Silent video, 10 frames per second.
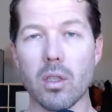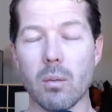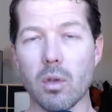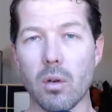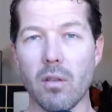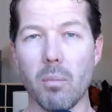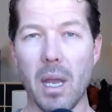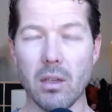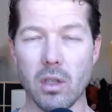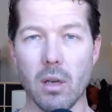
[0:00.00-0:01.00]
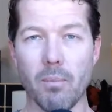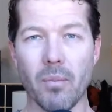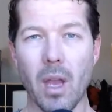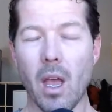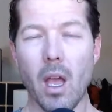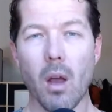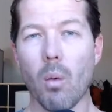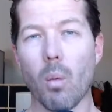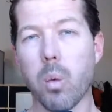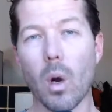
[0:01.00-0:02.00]
some sort of pension.
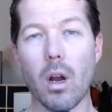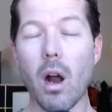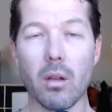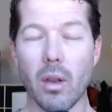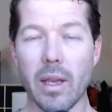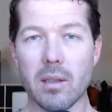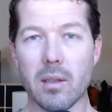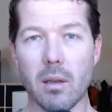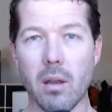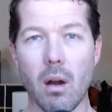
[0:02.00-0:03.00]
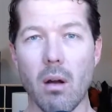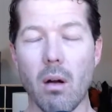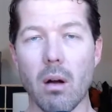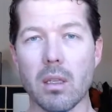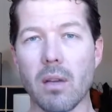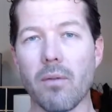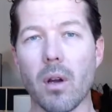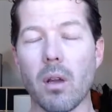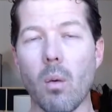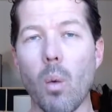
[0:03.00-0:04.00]
Regardless, there are
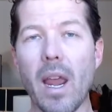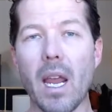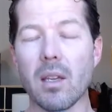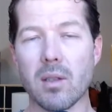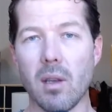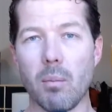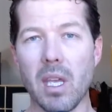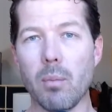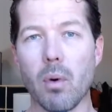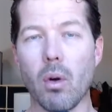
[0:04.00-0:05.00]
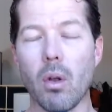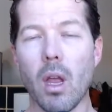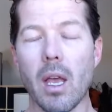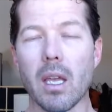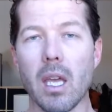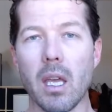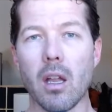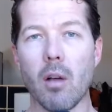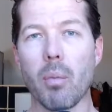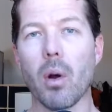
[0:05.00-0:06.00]
different ways that people
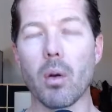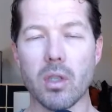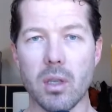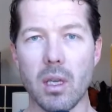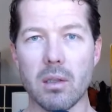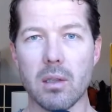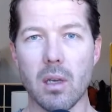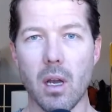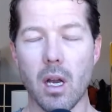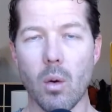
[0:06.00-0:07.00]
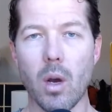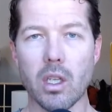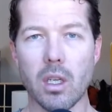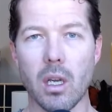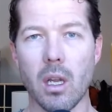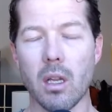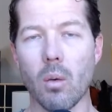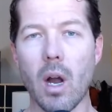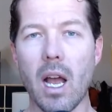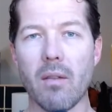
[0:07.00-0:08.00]
can approach this question and
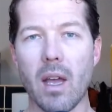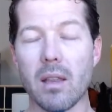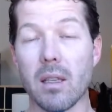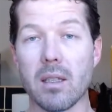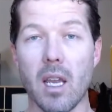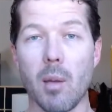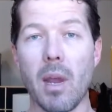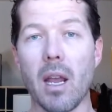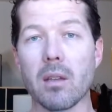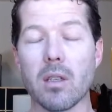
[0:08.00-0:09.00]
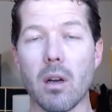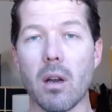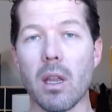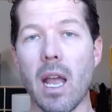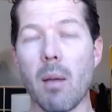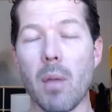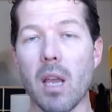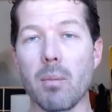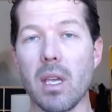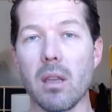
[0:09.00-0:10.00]
arrive at the same answer, and that
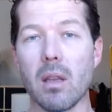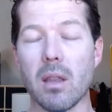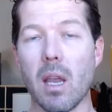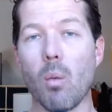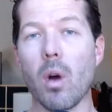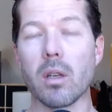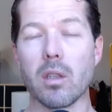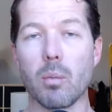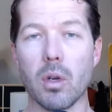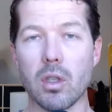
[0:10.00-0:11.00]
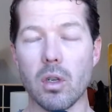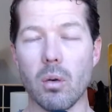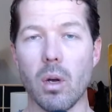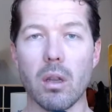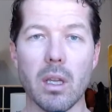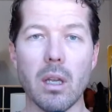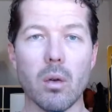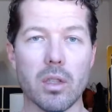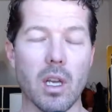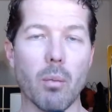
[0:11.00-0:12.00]
might be that they want to pursue a
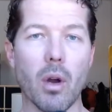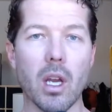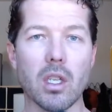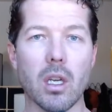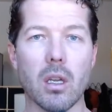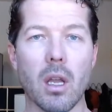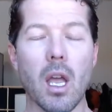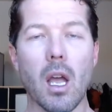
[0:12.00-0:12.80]
legal separation